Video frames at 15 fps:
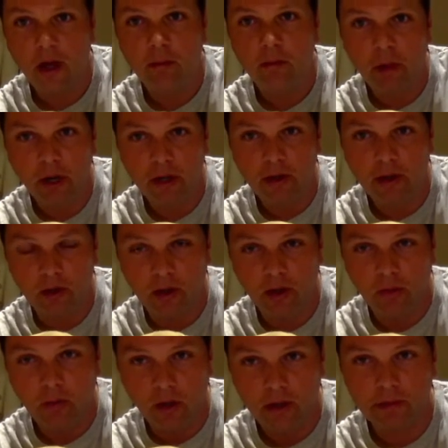but you got to
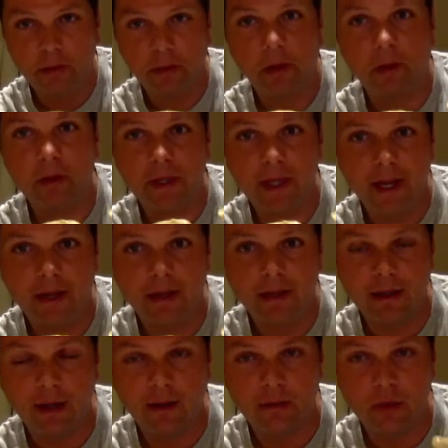wash them about 10 times,